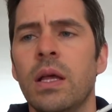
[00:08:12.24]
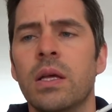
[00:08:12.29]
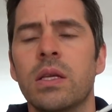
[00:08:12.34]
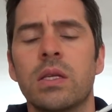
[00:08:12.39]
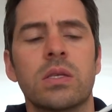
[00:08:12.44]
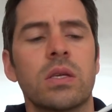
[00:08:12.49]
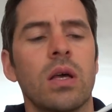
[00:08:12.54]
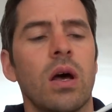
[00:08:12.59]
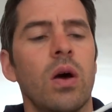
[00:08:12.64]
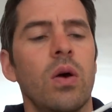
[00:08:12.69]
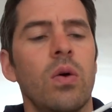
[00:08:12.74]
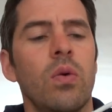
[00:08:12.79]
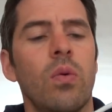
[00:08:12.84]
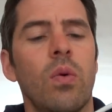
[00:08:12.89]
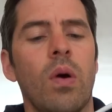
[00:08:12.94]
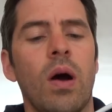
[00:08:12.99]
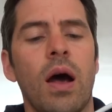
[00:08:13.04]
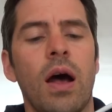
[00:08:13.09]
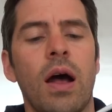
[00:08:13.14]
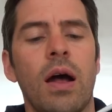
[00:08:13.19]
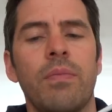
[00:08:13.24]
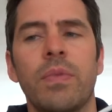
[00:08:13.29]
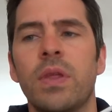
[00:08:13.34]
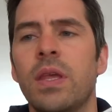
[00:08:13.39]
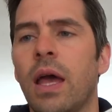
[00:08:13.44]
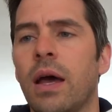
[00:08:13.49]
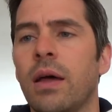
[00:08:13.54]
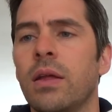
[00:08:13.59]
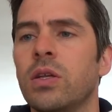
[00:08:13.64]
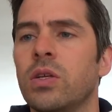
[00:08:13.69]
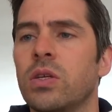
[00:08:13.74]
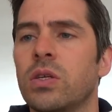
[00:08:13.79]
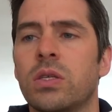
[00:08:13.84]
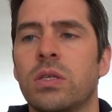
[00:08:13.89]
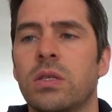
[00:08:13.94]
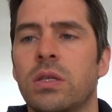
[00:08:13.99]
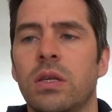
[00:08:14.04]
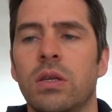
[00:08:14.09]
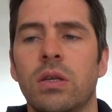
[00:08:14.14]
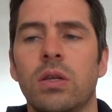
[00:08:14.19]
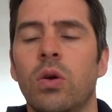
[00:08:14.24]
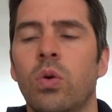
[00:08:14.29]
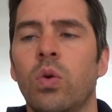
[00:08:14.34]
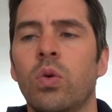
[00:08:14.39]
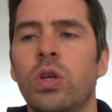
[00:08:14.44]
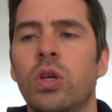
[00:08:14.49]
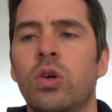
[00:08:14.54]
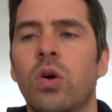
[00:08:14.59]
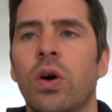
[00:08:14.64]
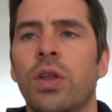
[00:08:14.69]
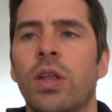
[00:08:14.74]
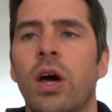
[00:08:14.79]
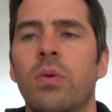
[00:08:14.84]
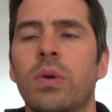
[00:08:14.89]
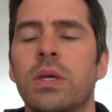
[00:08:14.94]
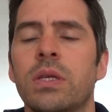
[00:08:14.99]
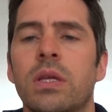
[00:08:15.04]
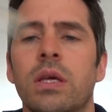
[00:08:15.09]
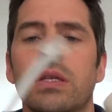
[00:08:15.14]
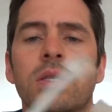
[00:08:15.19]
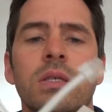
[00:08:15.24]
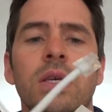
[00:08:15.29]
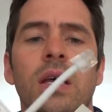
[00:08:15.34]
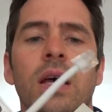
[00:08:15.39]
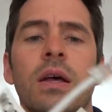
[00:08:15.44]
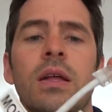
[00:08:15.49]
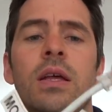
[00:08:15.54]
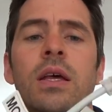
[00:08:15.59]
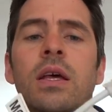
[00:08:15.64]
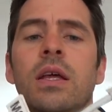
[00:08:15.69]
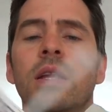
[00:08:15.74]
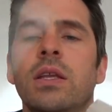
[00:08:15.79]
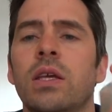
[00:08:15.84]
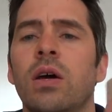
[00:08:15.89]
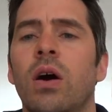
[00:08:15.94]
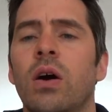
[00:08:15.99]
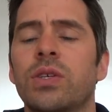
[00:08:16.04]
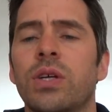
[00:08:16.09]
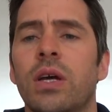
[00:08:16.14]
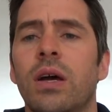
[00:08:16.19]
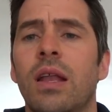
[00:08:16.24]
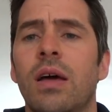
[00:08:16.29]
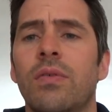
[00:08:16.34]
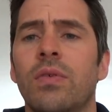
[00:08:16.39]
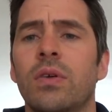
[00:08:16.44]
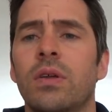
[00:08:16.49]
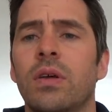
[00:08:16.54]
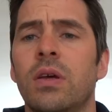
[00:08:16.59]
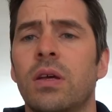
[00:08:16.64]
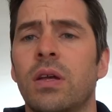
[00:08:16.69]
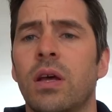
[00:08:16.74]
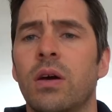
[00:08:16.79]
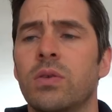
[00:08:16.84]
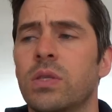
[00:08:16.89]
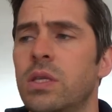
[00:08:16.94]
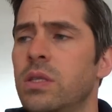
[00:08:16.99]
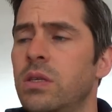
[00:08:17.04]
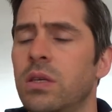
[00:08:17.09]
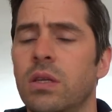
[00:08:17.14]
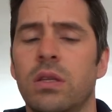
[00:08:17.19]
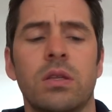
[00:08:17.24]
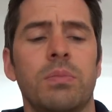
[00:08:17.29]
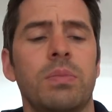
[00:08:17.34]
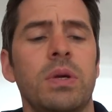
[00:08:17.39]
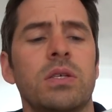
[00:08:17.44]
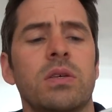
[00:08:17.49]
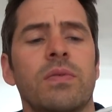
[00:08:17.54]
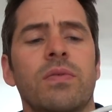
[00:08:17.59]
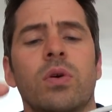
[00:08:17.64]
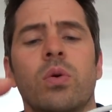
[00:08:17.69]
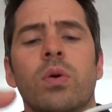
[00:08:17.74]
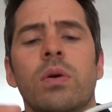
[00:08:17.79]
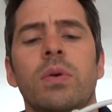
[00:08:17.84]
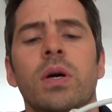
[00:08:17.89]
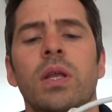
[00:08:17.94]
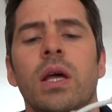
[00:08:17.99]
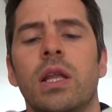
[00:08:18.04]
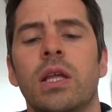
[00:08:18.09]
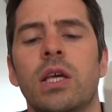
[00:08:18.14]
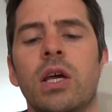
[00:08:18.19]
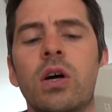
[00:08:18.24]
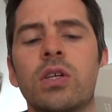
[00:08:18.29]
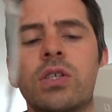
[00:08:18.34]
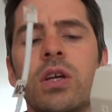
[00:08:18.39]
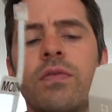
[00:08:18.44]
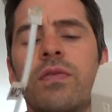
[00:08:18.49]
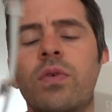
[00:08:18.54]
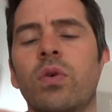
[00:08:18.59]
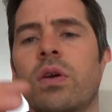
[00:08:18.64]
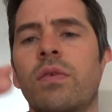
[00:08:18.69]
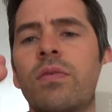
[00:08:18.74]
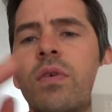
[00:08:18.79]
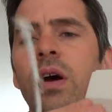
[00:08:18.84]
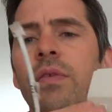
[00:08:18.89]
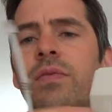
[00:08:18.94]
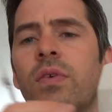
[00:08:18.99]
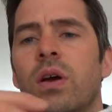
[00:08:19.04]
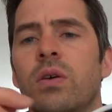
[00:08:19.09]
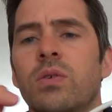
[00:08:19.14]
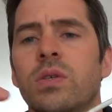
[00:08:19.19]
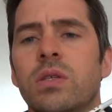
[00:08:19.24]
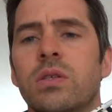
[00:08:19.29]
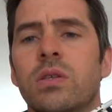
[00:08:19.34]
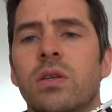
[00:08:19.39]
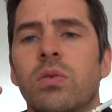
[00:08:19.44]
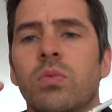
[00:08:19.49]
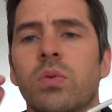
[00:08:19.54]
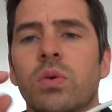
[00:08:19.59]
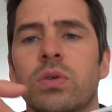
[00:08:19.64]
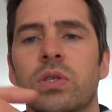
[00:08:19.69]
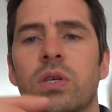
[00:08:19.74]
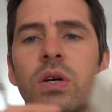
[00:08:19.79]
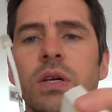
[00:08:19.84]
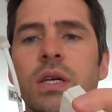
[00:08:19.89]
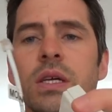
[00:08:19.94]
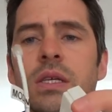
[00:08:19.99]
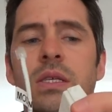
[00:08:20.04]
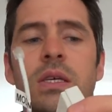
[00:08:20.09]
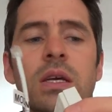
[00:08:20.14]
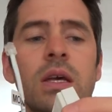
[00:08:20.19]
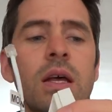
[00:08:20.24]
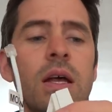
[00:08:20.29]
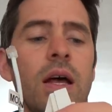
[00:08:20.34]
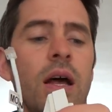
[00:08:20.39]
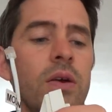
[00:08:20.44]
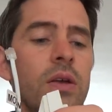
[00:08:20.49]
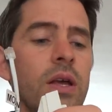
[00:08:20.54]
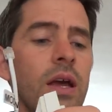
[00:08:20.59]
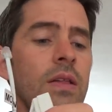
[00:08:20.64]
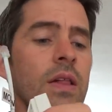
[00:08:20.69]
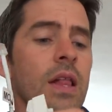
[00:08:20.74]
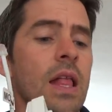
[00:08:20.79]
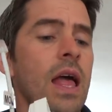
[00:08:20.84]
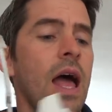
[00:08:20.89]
So uh, yeah, just all you got to know is that uh, the R J eleven goes into the piece of equipment, and the R J forty-five goes into the wall socket. Okay.